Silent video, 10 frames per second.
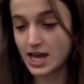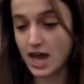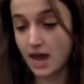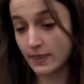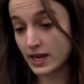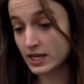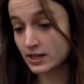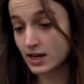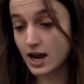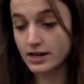and then
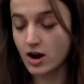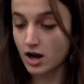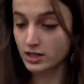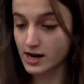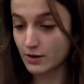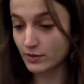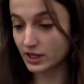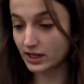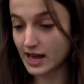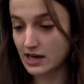I'd holler out
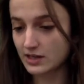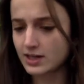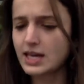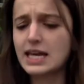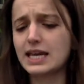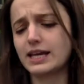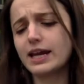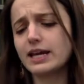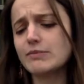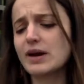really loud, "Can I
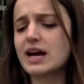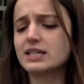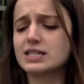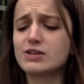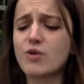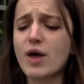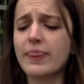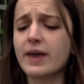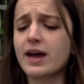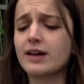get back to you on
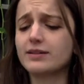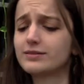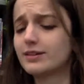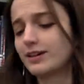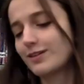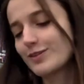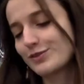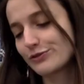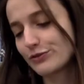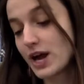that?"
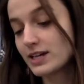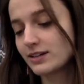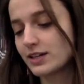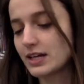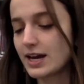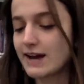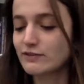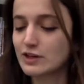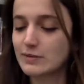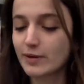Finally,
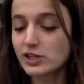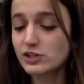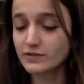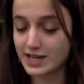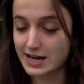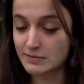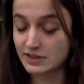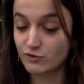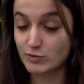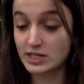after a bunch of times
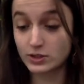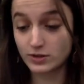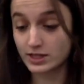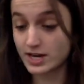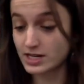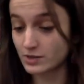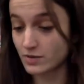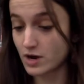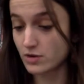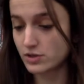of me doing that in a
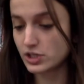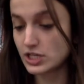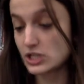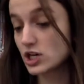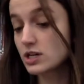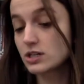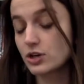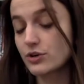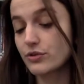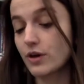row, she jerked
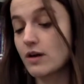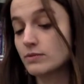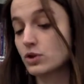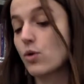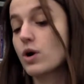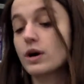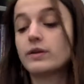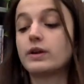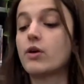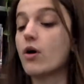her thumb toward
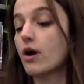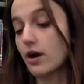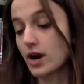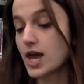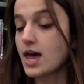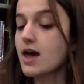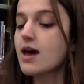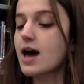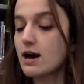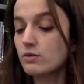the door.
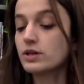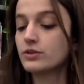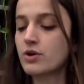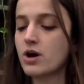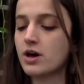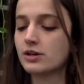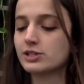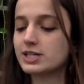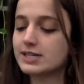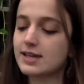"Out in the hall,"
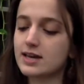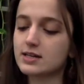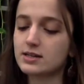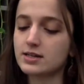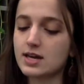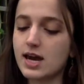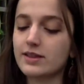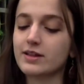she said, and the